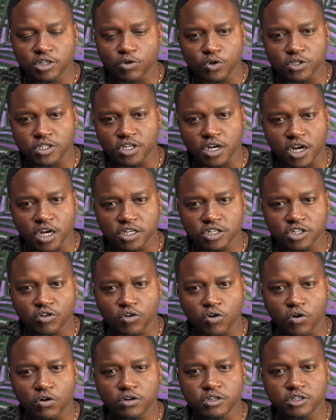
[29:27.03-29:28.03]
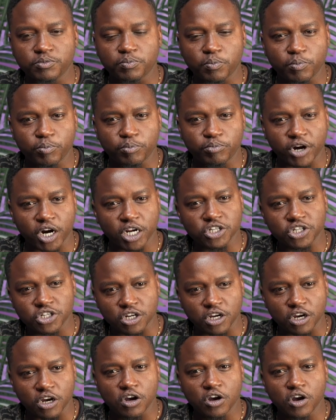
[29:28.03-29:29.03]
was a country called
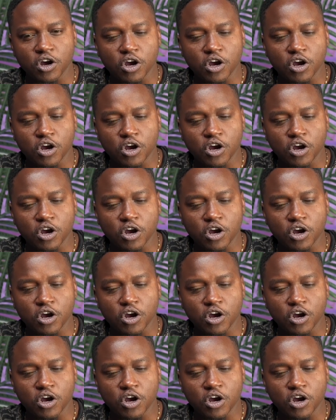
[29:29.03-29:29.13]
Prussia,